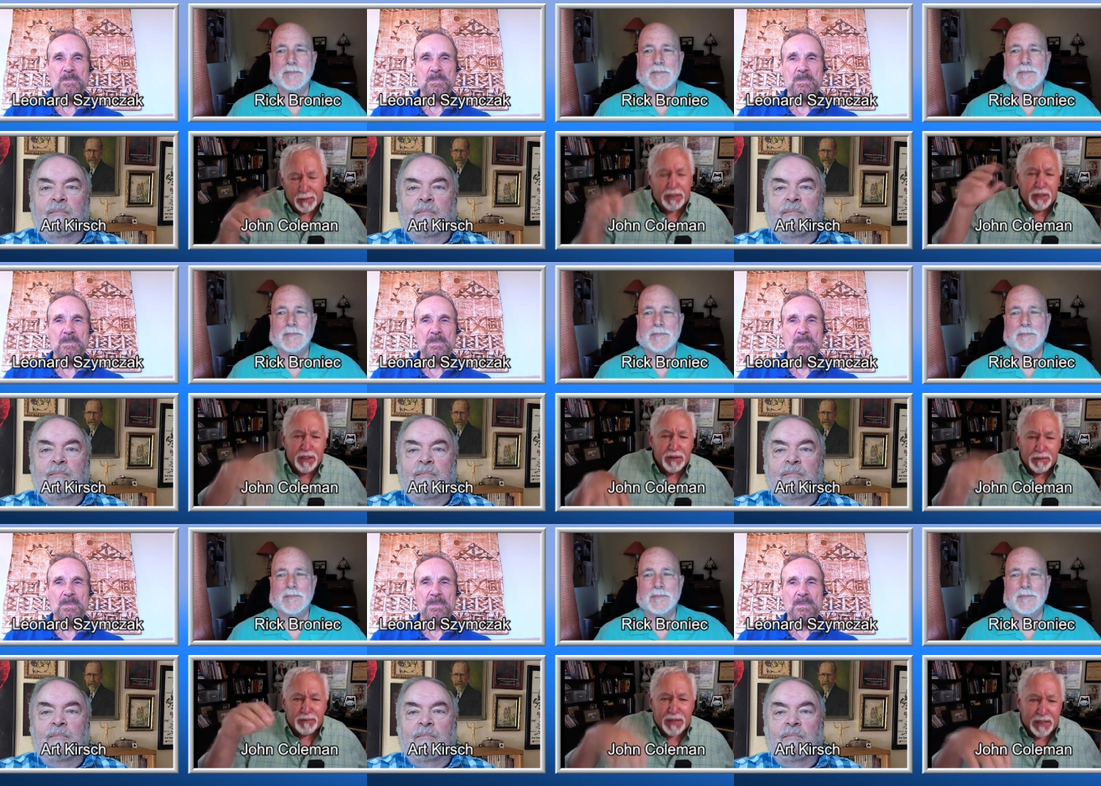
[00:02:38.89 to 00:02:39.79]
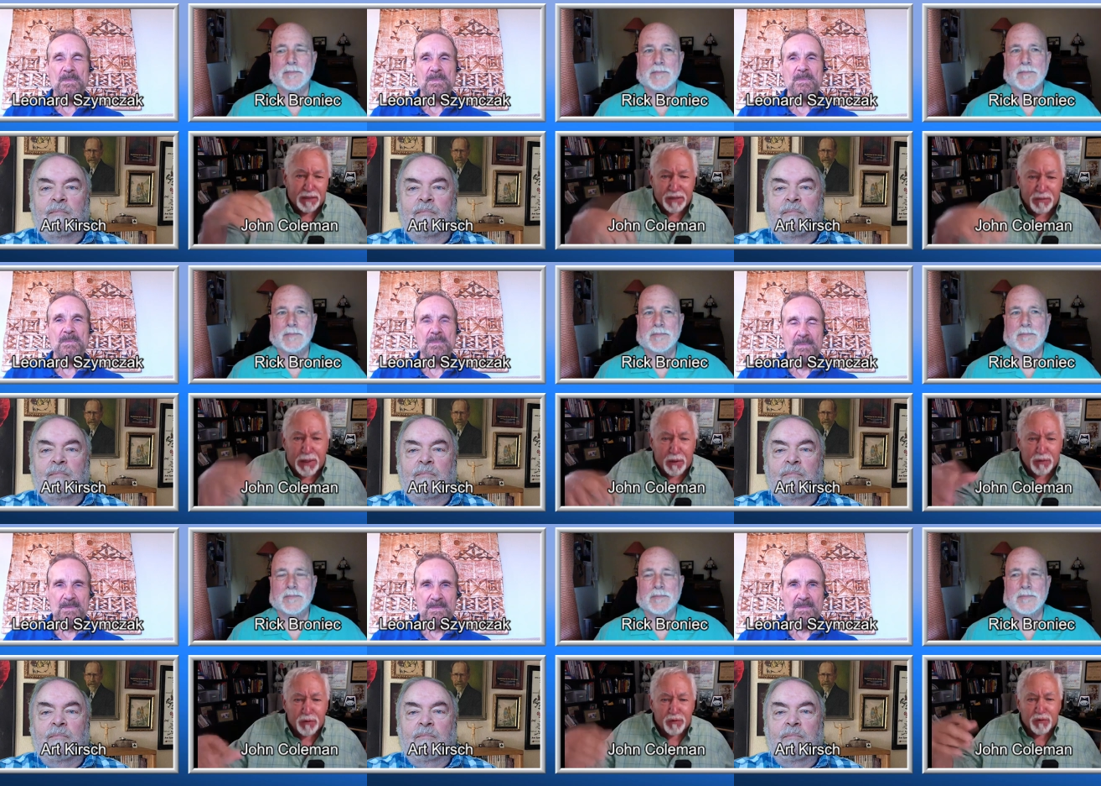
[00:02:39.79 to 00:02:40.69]
Speaker 1: I mean, the title says
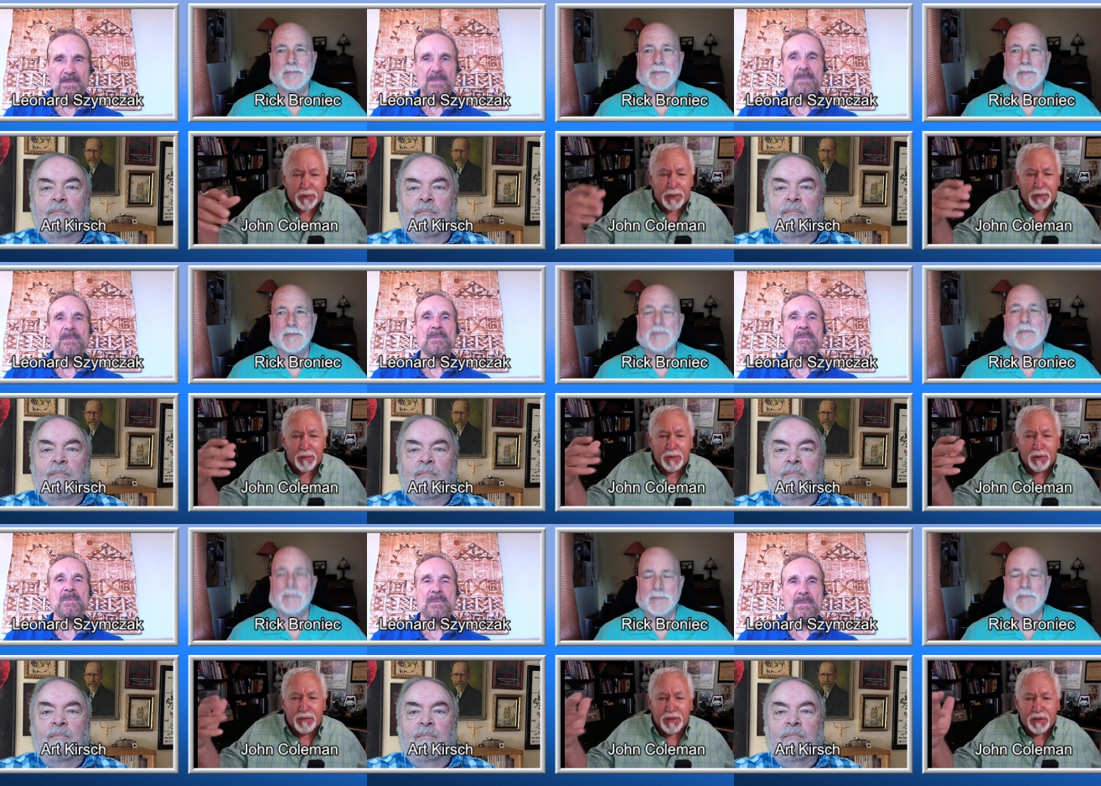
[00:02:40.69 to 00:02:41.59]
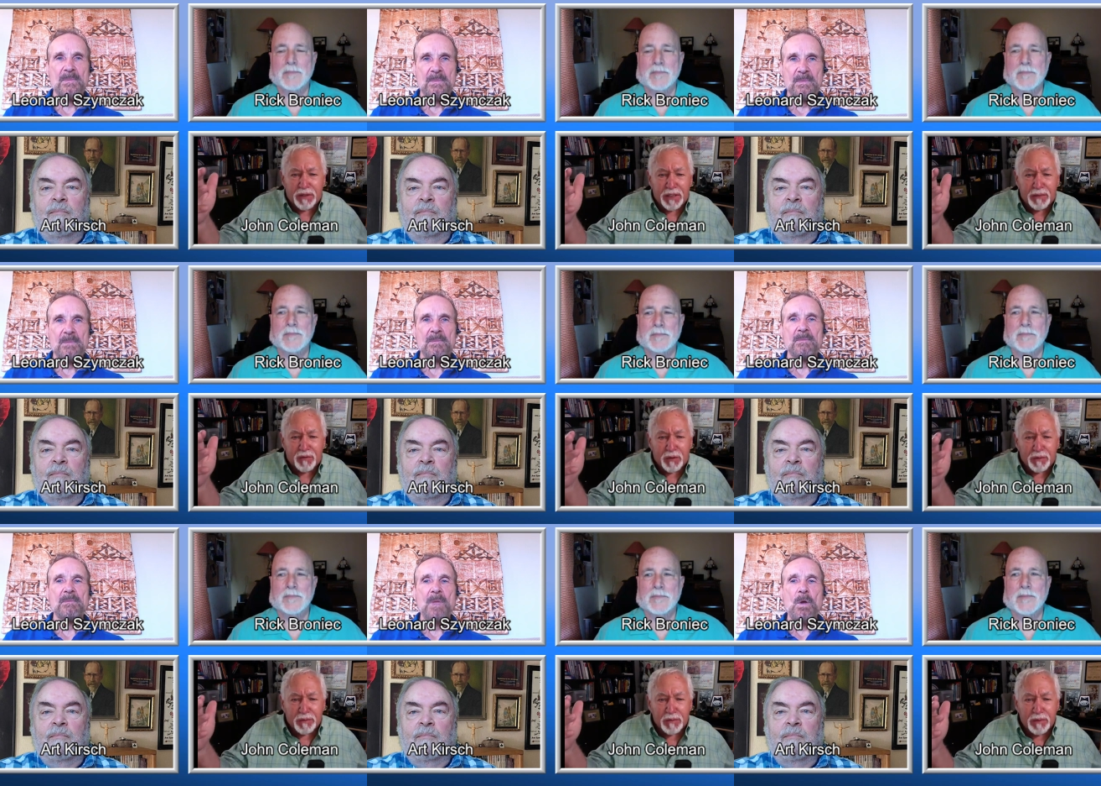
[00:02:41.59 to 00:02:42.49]
power tools for men, but you have another name for
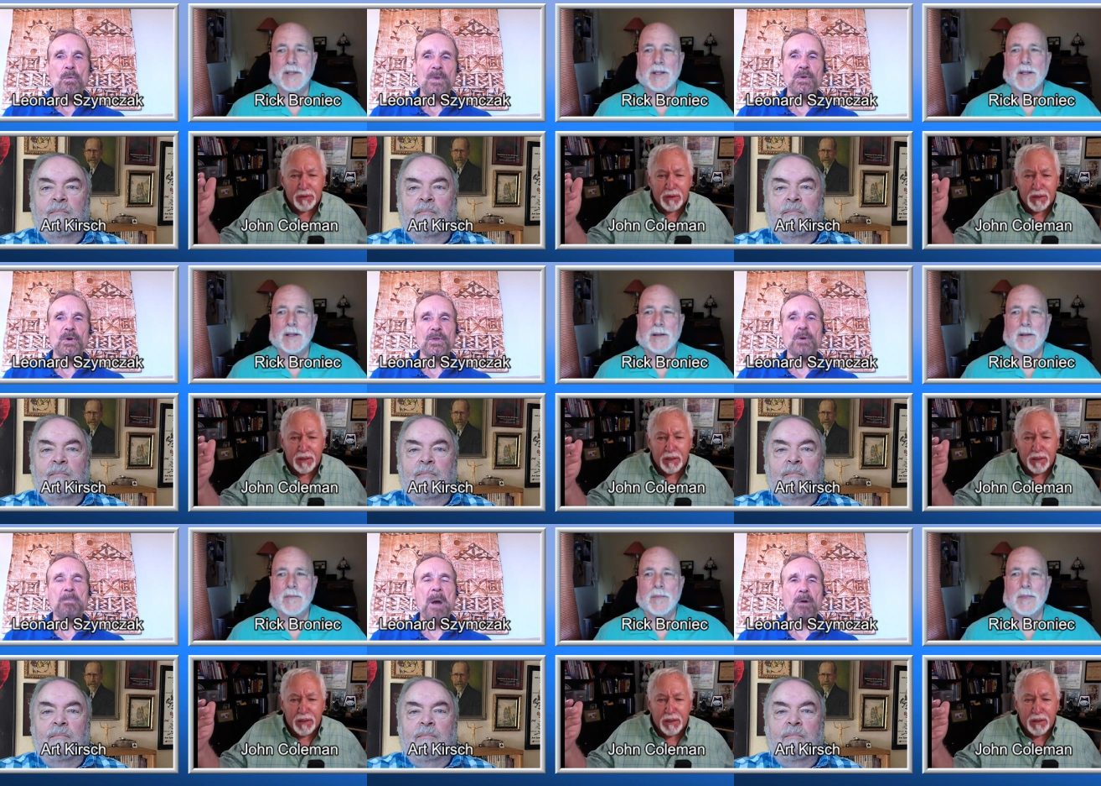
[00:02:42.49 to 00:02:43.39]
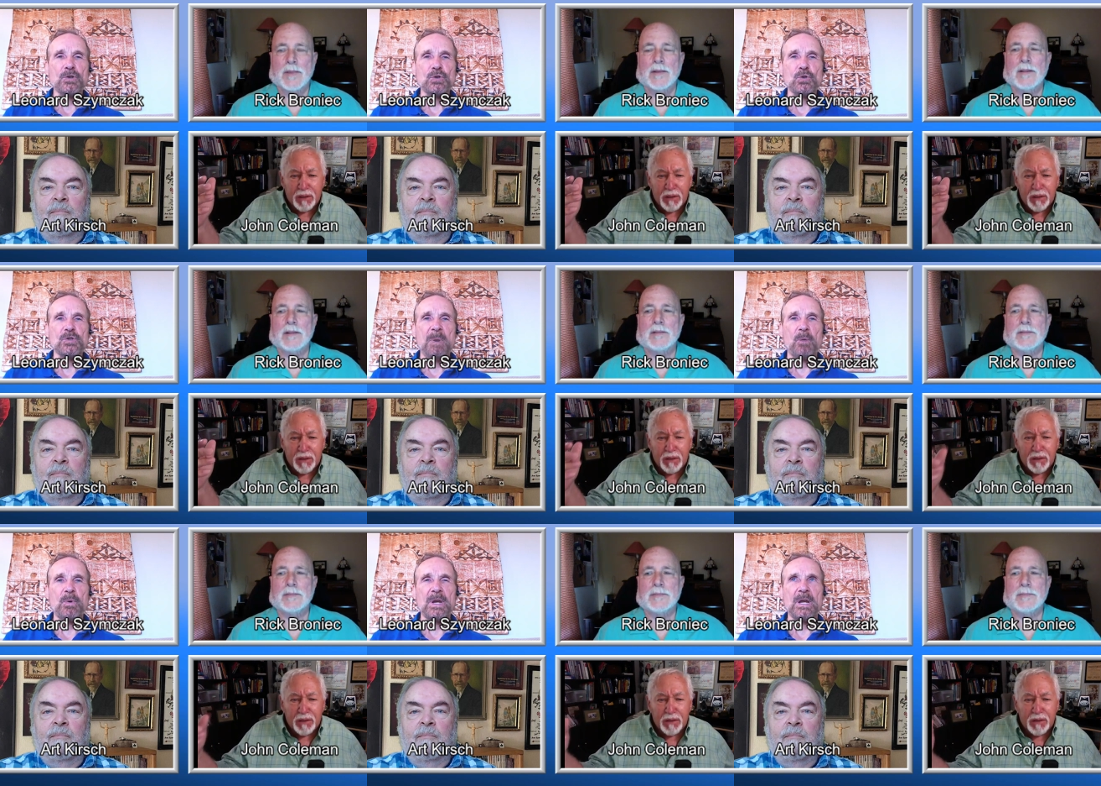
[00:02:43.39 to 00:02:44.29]
them.
Speaker 2: Well, they're, they're power tools, but
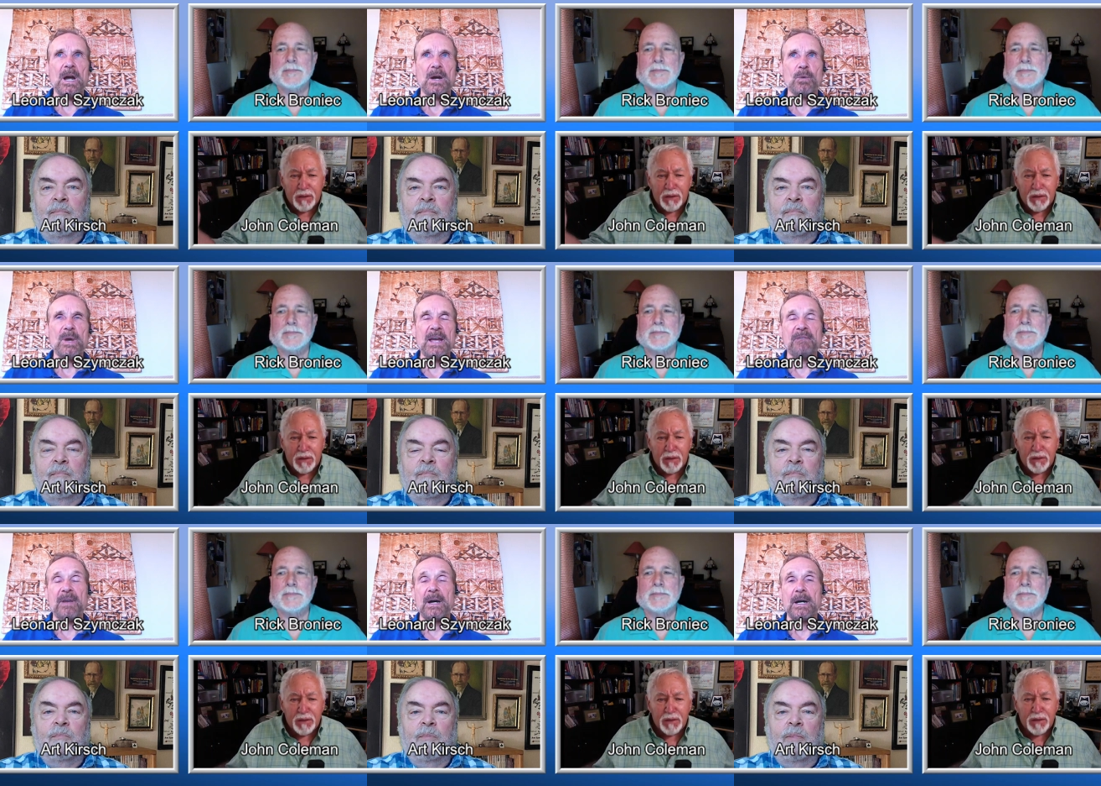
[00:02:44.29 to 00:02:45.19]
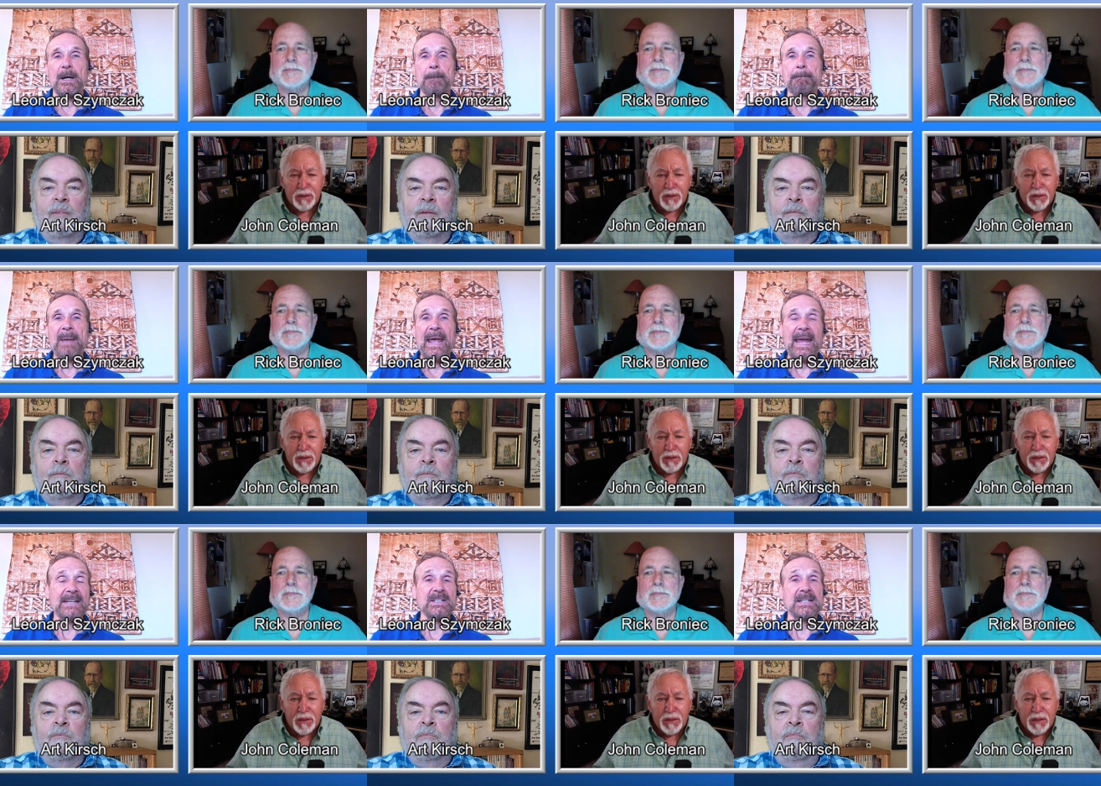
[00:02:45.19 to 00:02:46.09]
we are we have um,
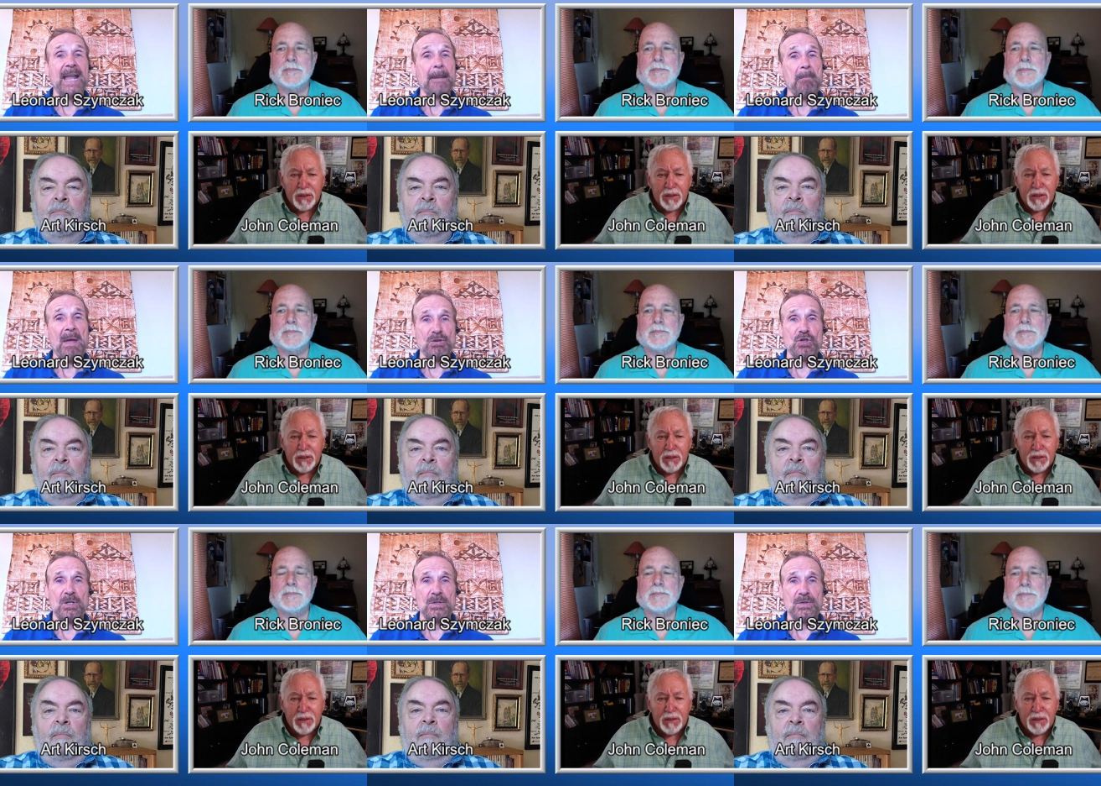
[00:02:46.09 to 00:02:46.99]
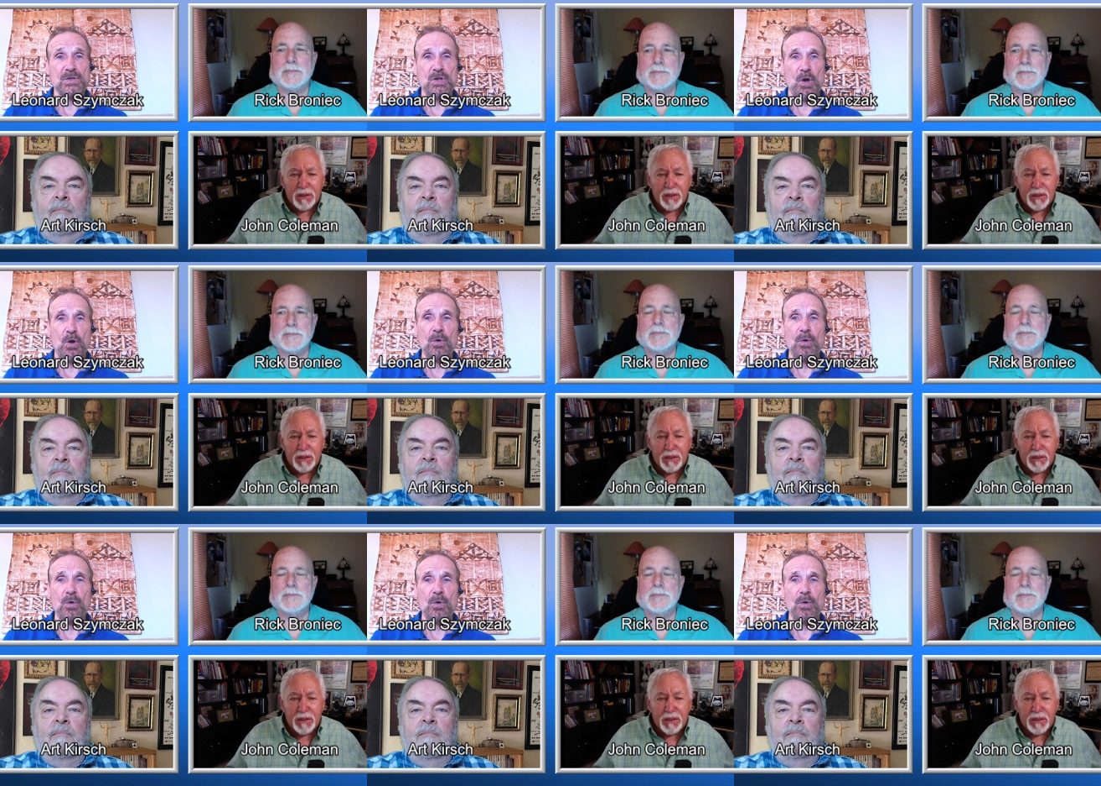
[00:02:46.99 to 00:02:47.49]
eight dimensions. So